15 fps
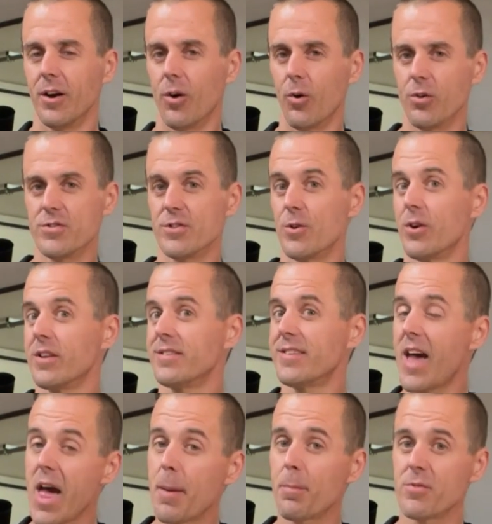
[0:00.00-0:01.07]
or 0 to
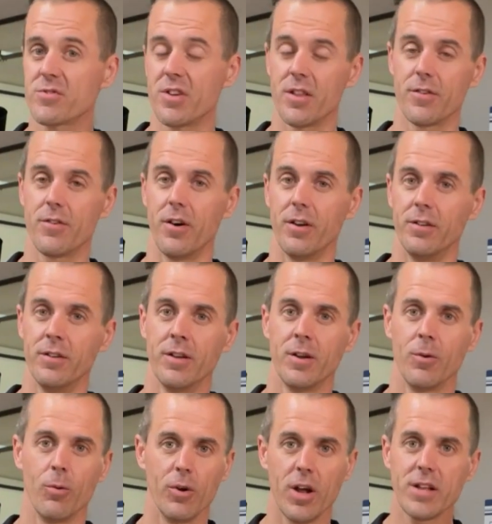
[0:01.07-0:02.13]
10% throttle.
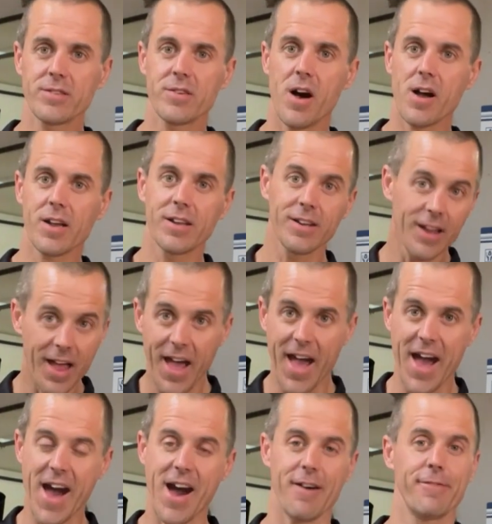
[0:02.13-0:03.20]
We're not talking
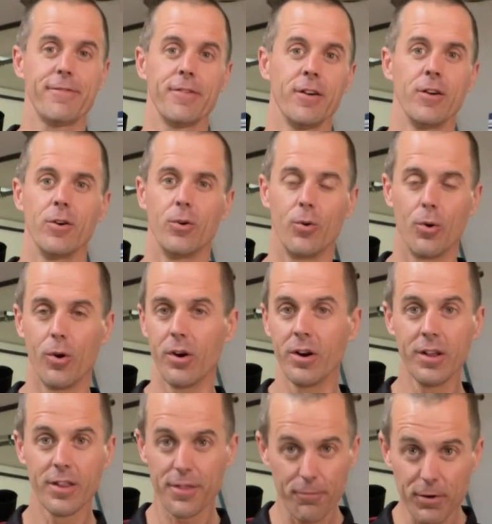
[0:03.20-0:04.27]
half or
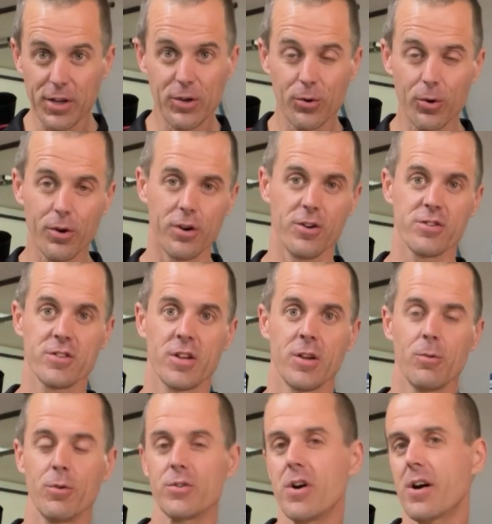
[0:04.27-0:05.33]
3/4.
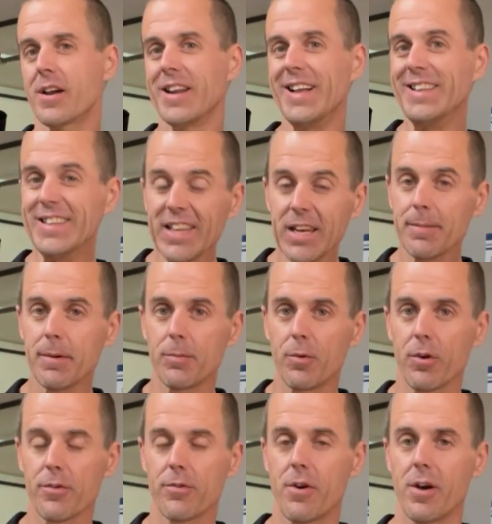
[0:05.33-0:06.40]
We're talking a little bit
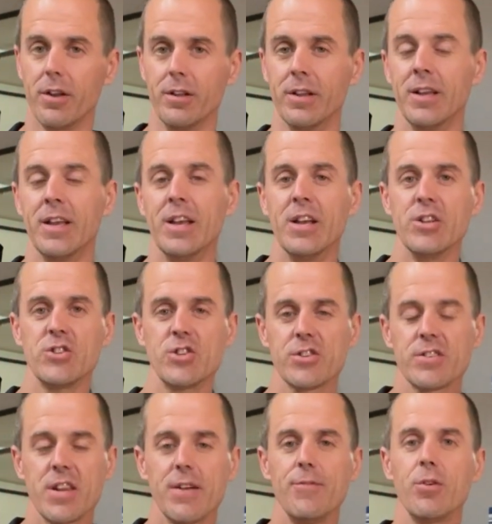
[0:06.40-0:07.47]
more throttle.
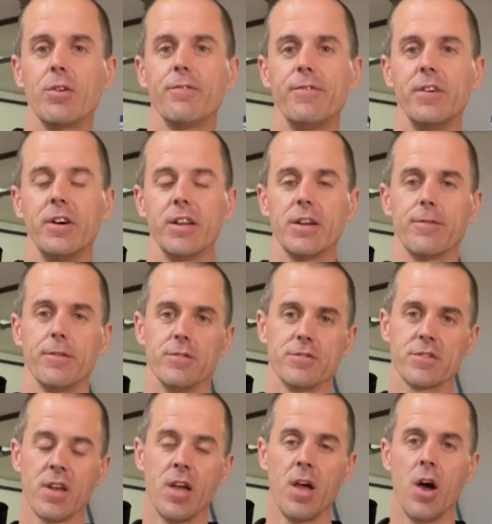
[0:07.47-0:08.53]
Just enough you can feel a
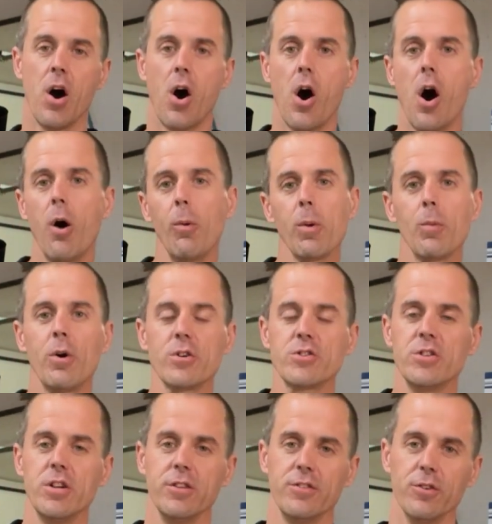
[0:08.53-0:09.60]
difference. All we want
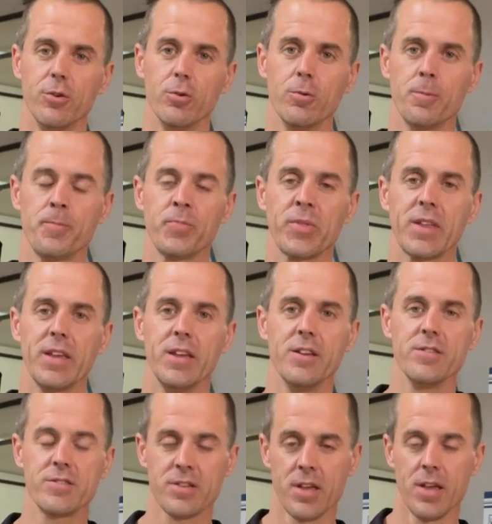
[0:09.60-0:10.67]
you to do
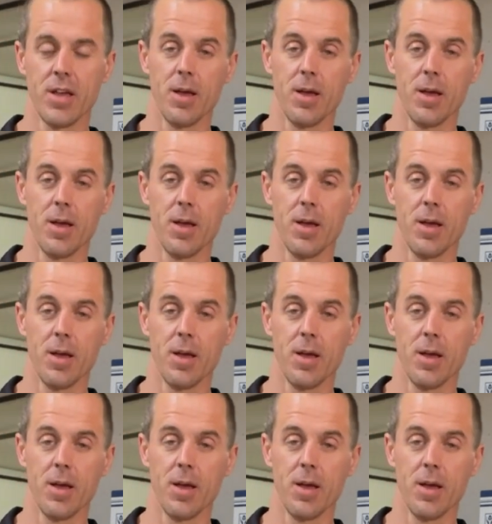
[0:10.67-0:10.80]
is